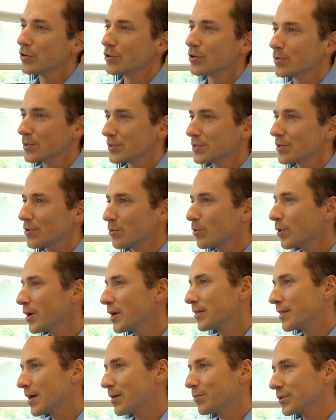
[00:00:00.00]
you knew was their
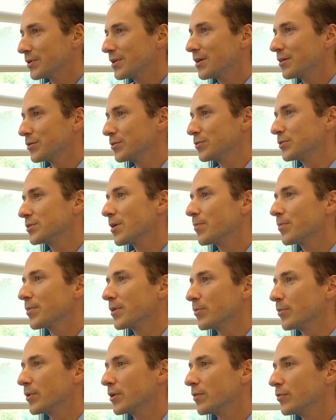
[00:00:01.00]
weight, that would tell you
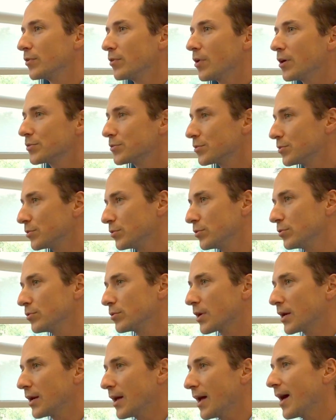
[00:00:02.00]
something. But if you also knew
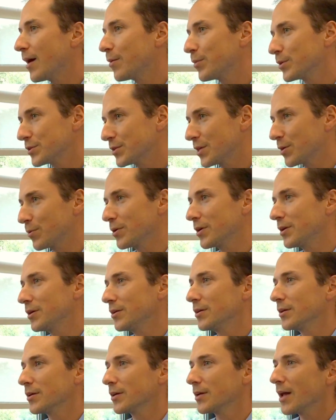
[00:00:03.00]
kind of how much they were
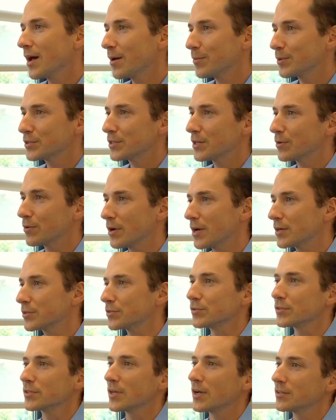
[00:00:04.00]
eating and how much they were
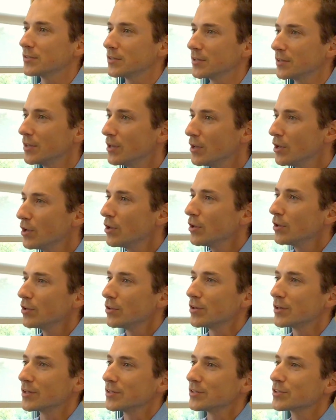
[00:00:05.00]
exercising,
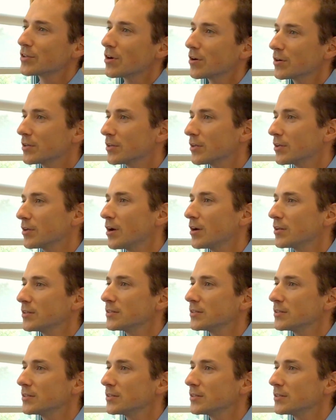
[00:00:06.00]
you can start to